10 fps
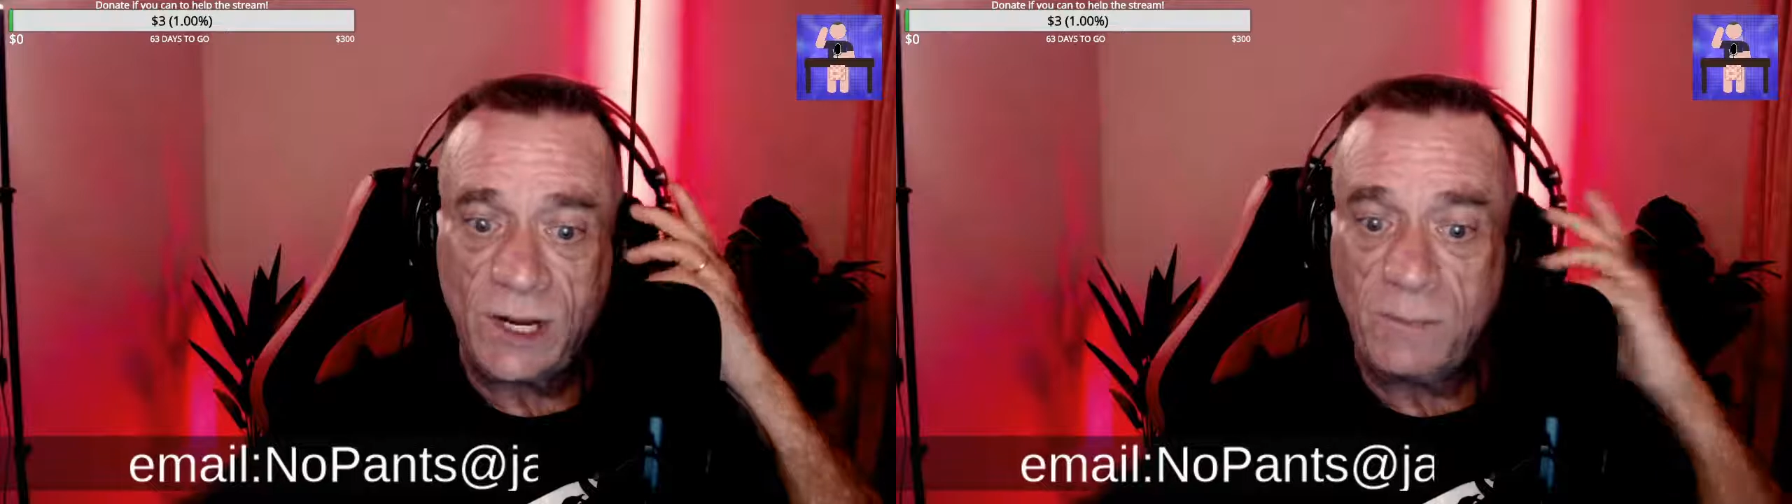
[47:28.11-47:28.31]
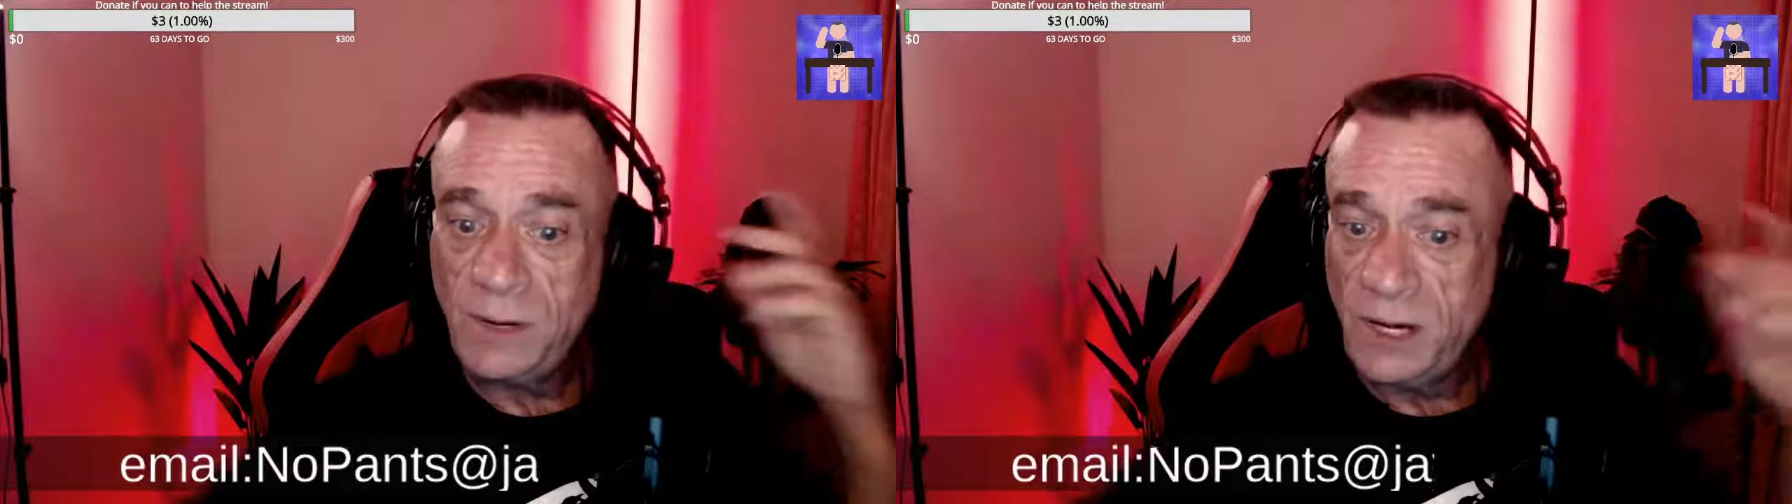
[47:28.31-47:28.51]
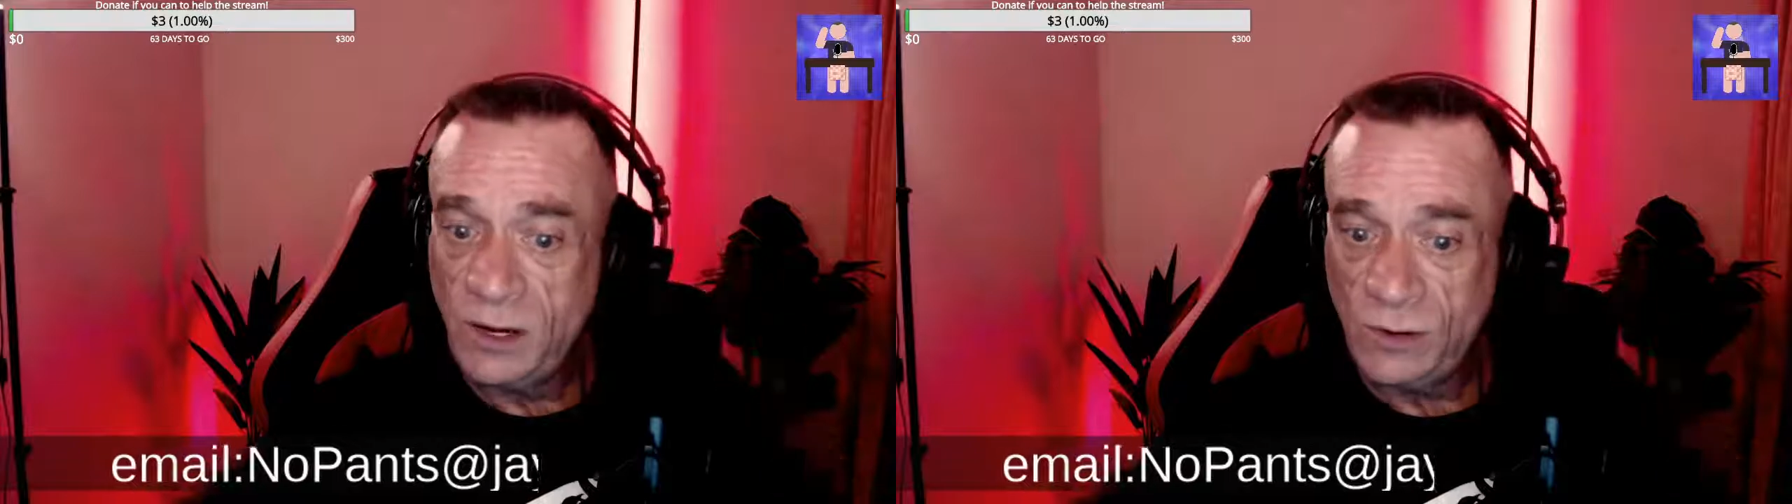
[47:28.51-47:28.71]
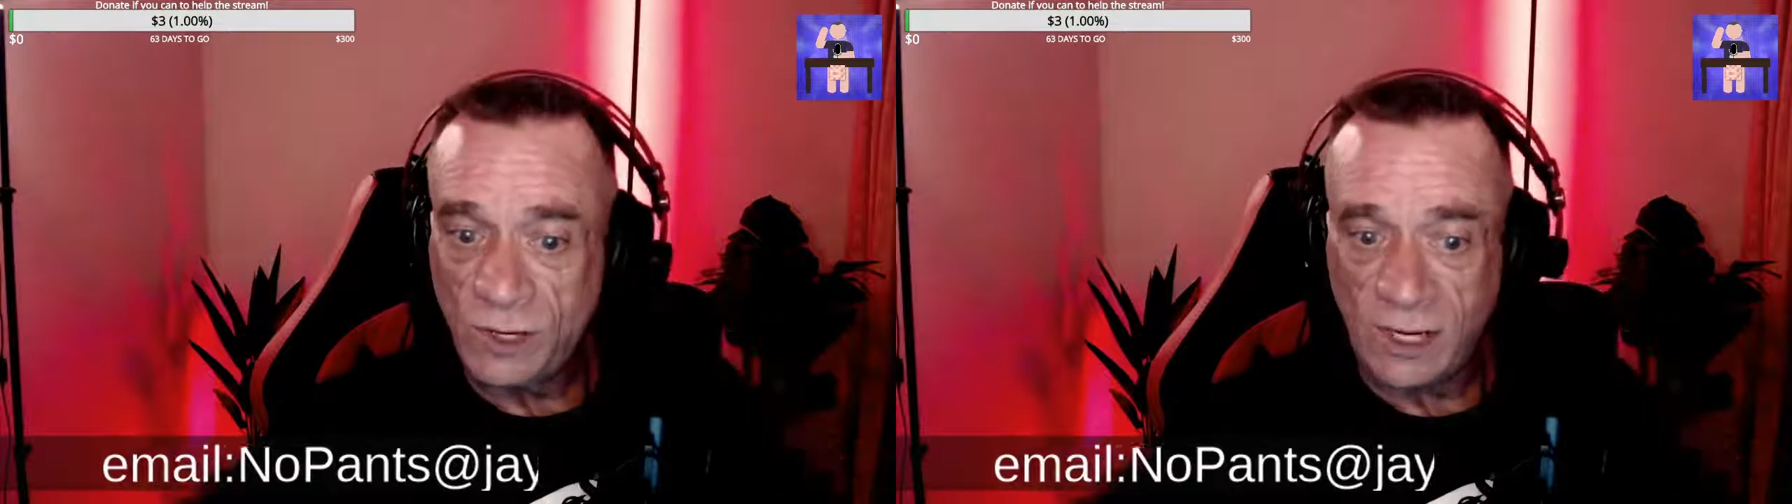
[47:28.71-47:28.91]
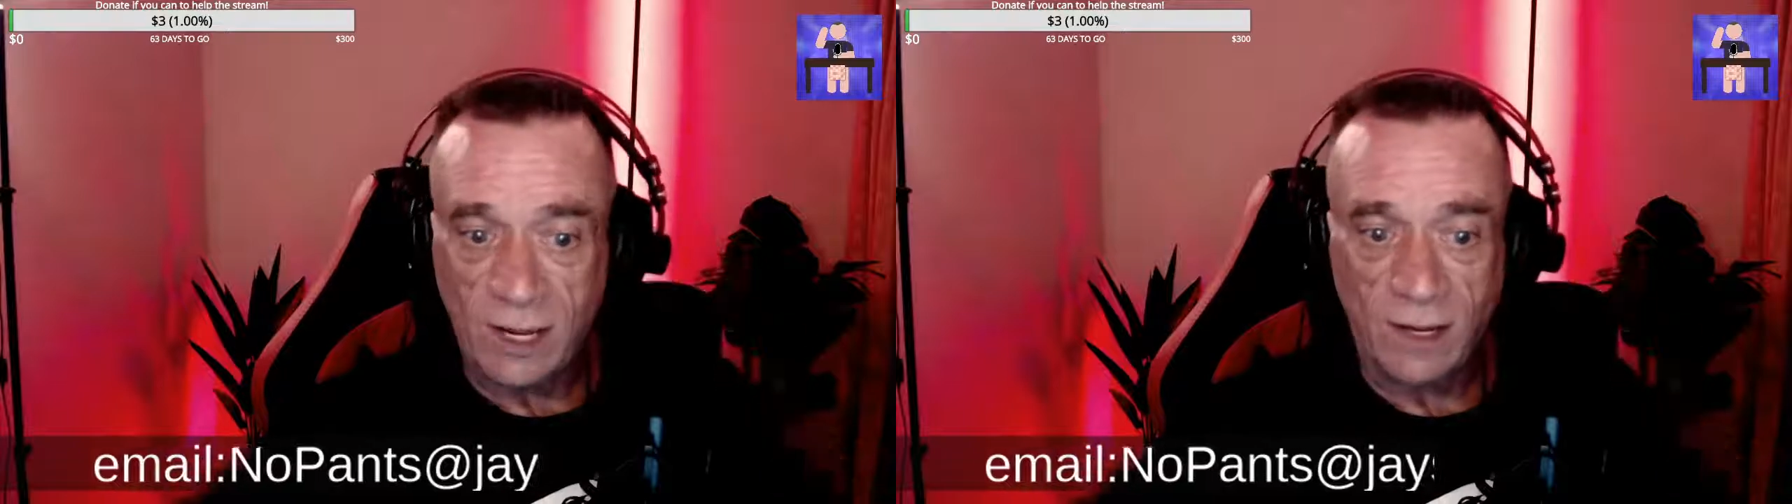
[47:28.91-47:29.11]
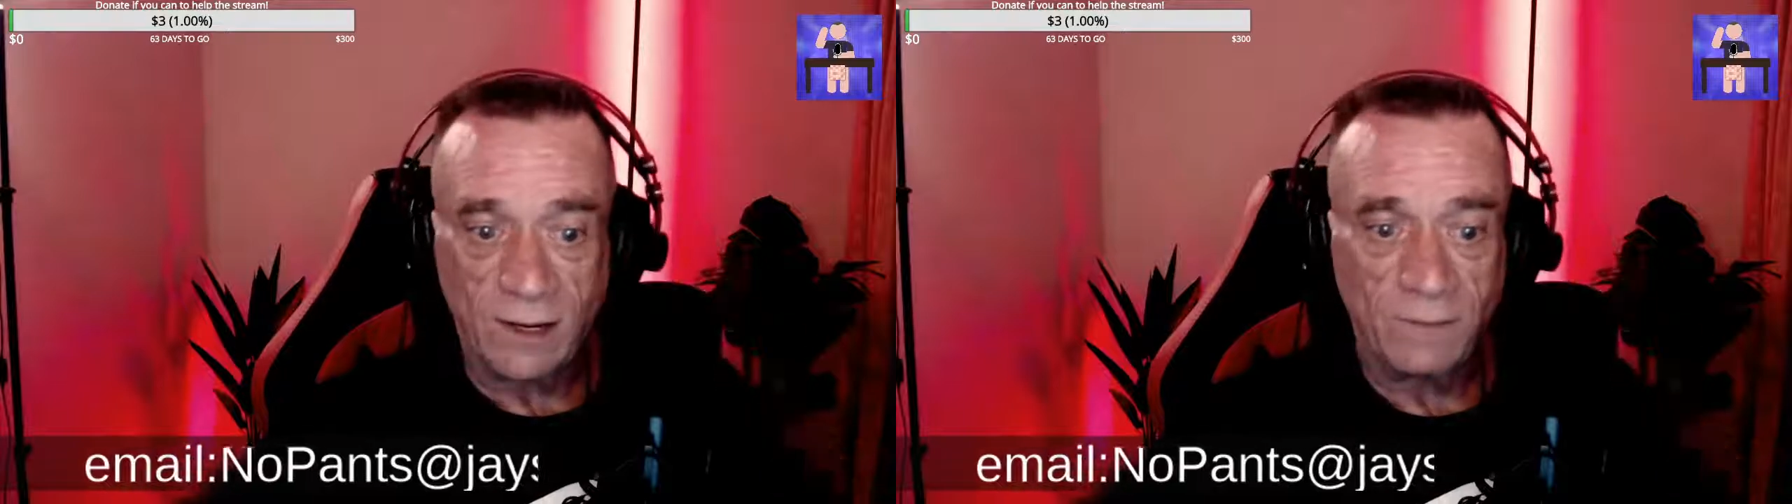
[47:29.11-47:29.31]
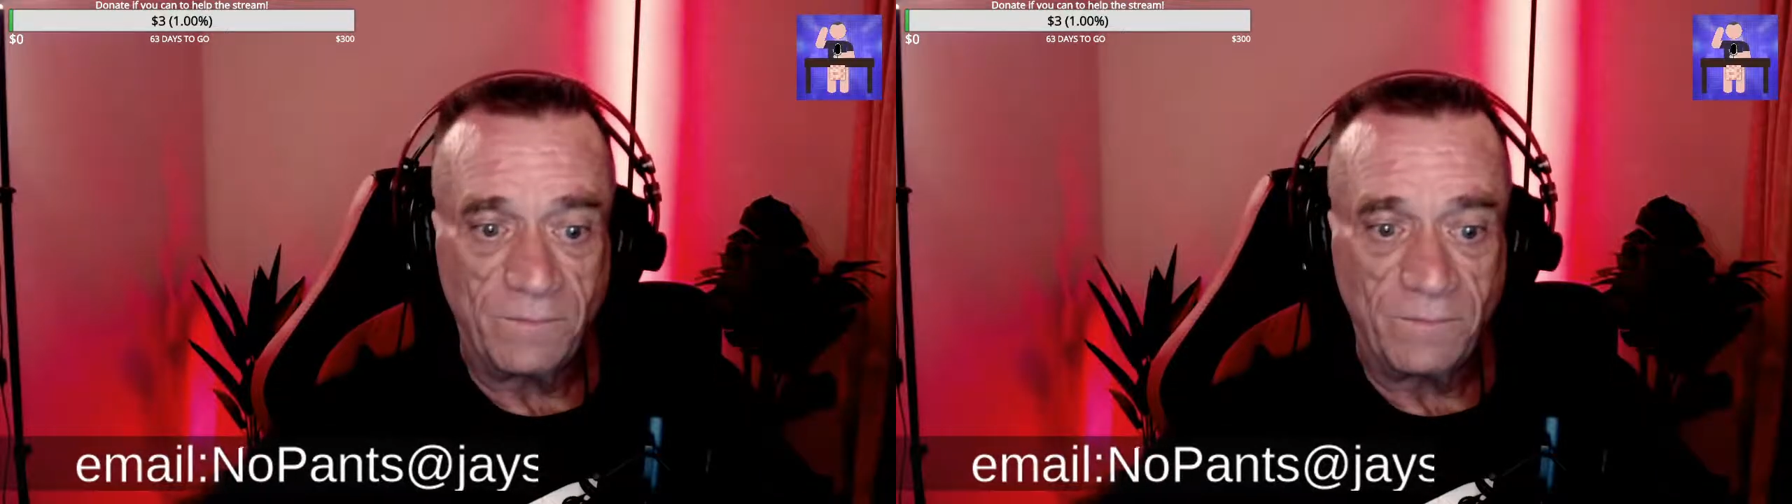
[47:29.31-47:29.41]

appear again,